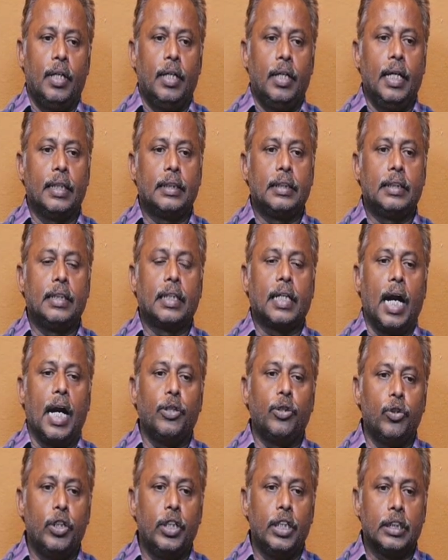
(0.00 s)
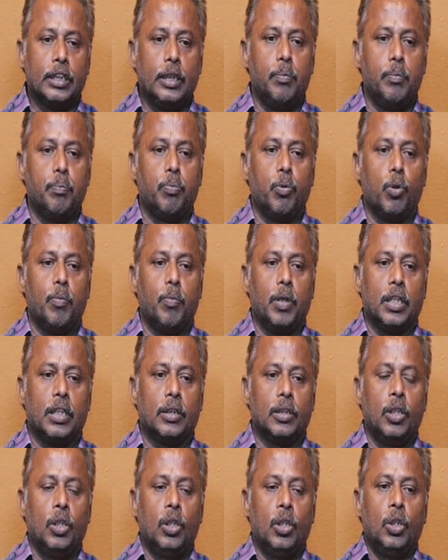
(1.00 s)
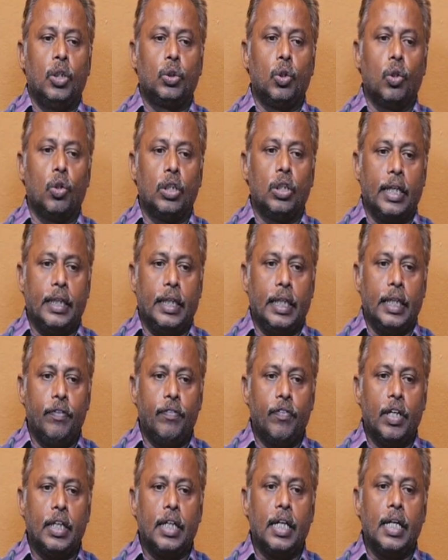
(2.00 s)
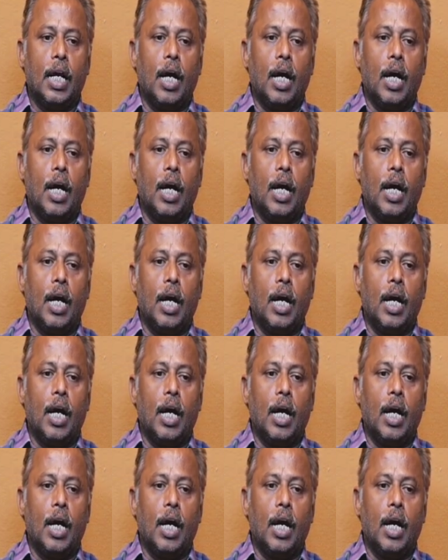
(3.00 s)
Next, continuous improvement. So, the inventory